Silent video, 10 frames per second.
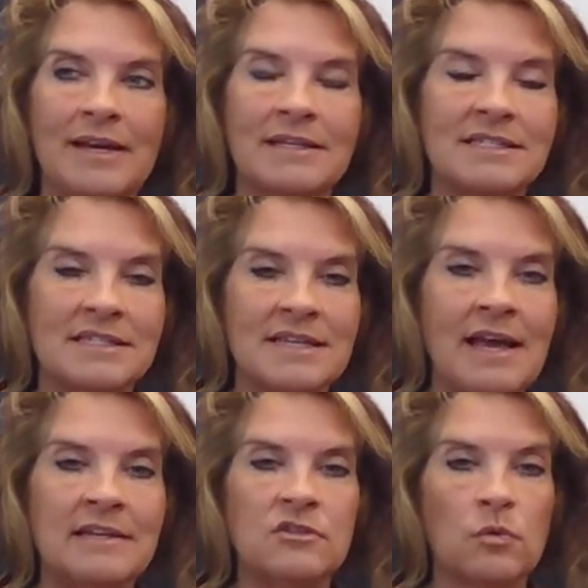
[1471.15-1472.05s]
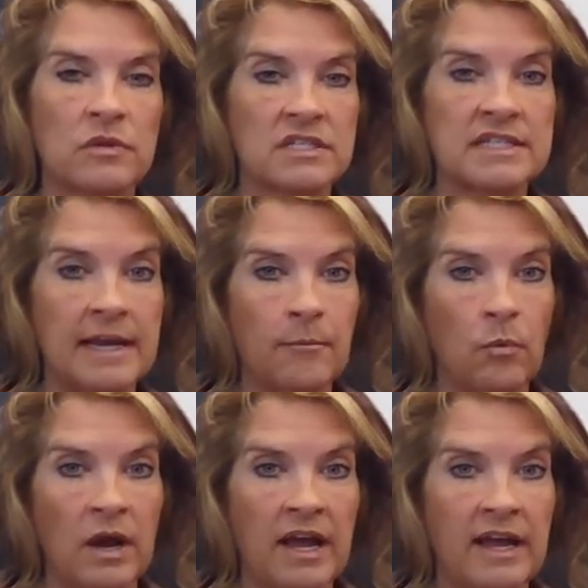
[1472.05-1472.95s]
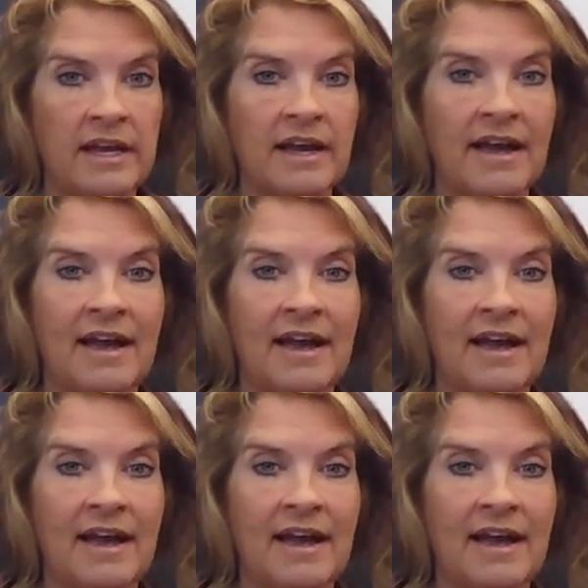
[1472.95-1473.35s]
extent or the same way